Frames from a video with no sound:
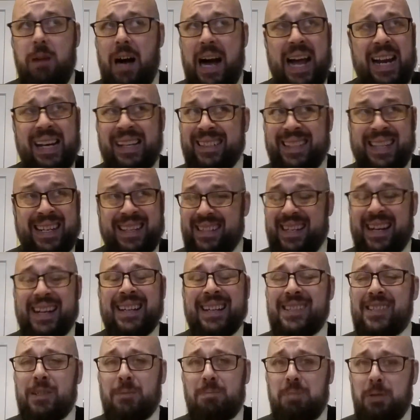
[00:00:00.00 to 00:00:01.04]
I didn't taste
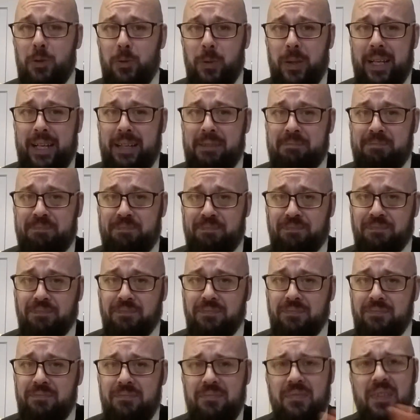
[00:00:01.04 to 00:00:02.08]
any chipotle.
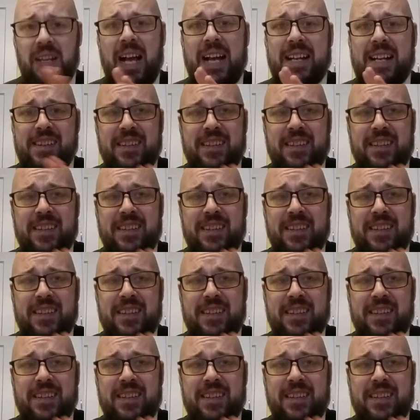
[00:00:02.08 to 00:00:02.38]
I